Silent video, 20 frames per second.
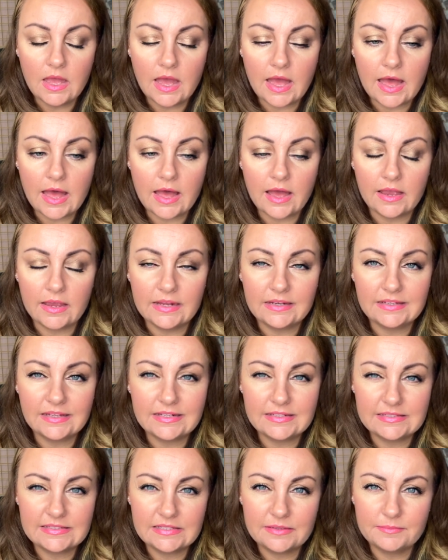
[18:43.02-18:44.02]
It
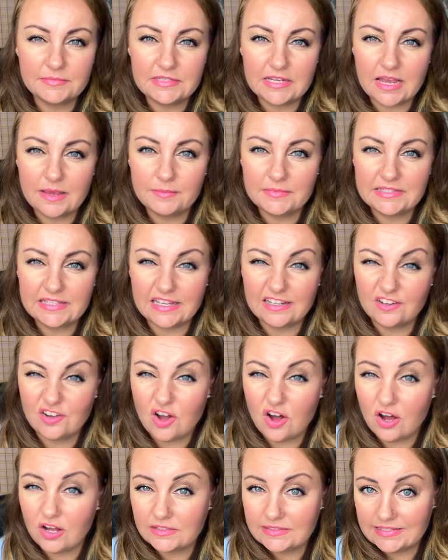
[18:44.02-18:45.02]
can sometimes get
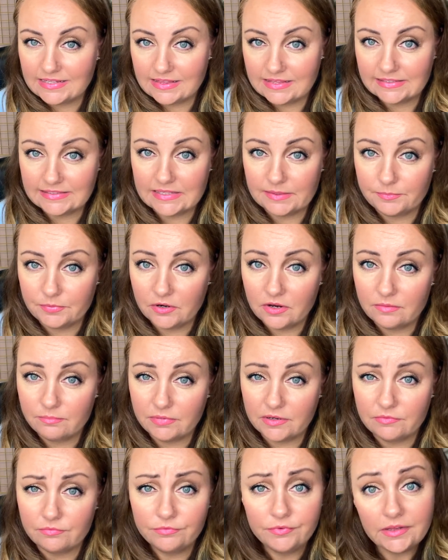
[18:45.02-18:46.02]
caught in the zipper and
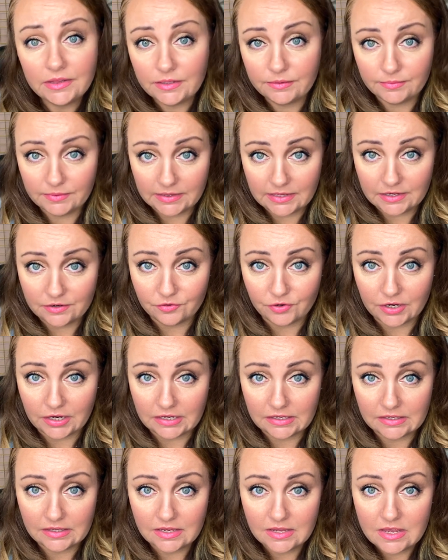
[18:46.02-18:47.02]
be really, really
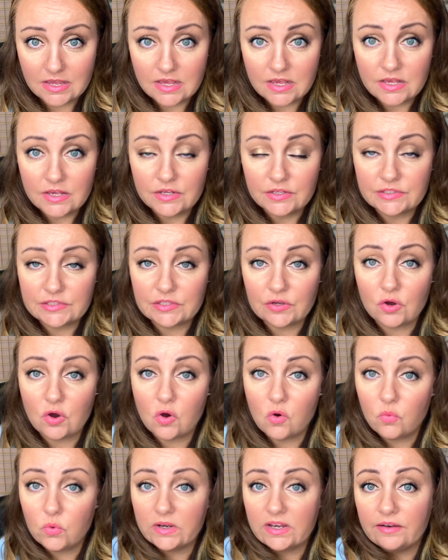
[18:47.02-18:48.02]
annoying.
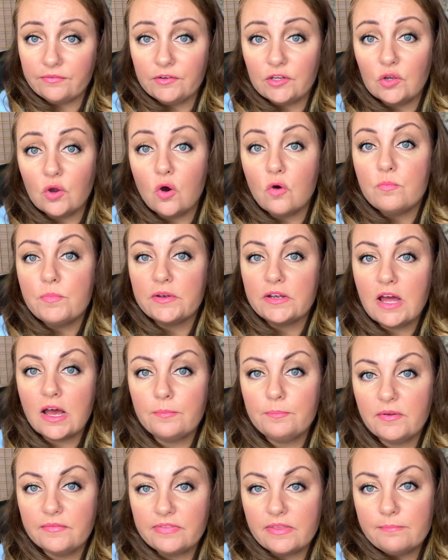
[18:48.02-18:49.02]
So whenever you open
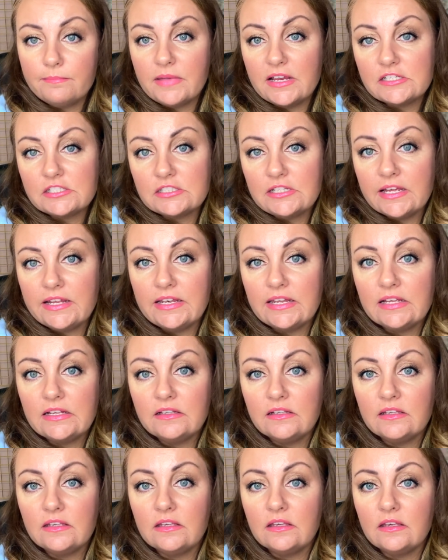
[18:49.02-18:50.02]
up, if the mesh
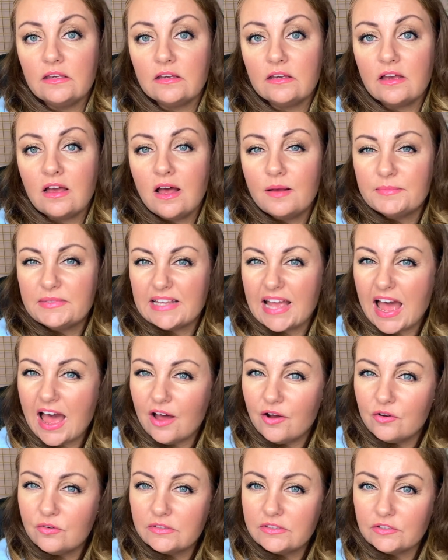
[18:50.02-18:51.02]
lining comes
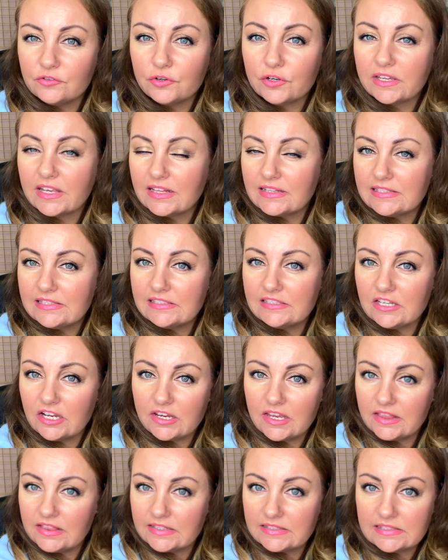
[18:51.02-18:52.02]
out or gets
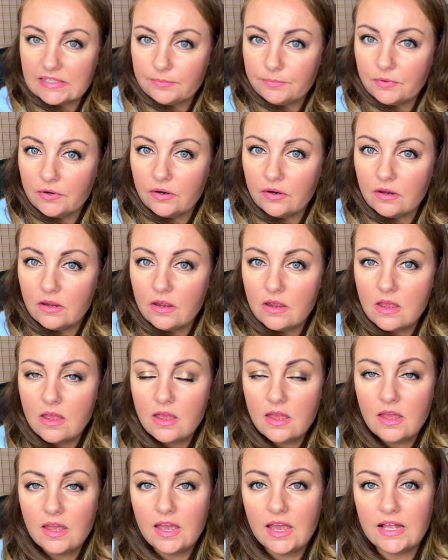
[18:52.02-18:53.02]
stuck in the zipper,
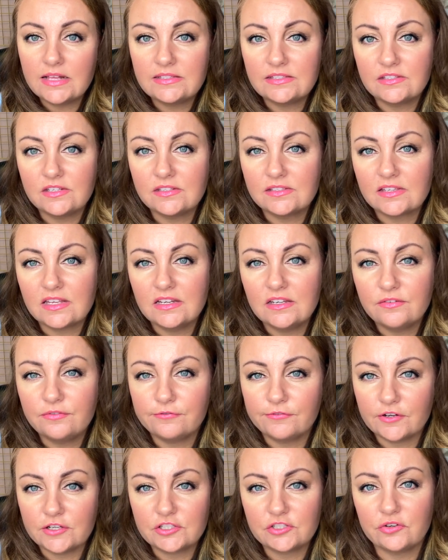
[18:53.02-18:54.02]
it's just going to
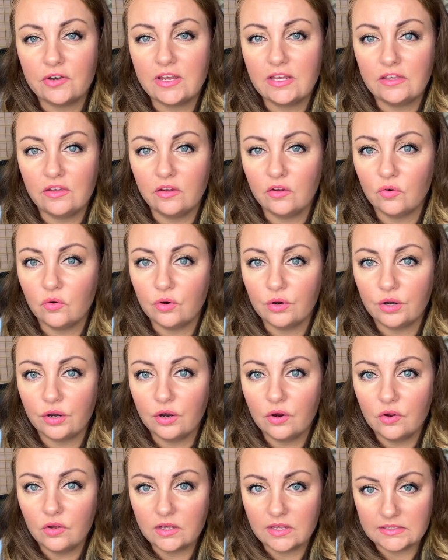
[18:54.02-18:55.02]
frustrate
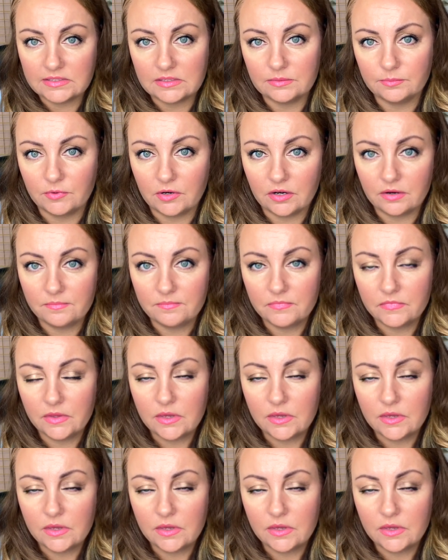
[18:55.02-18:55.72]
your customer.